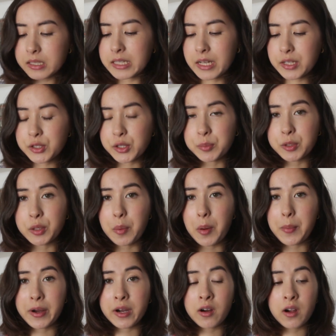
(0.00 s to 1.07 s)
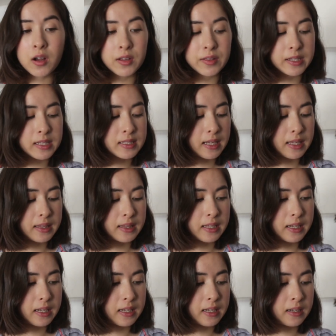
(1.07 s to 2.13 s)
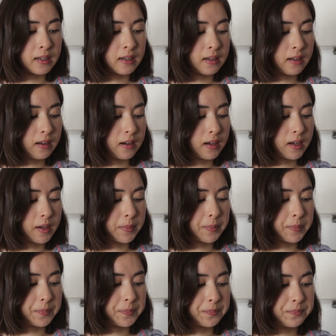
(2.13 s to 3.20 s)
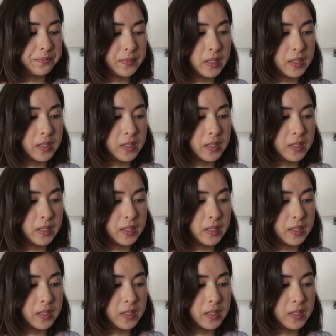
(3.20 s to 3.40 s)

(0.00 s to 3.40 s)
yeah, so I'm gonna prepare all this and then um,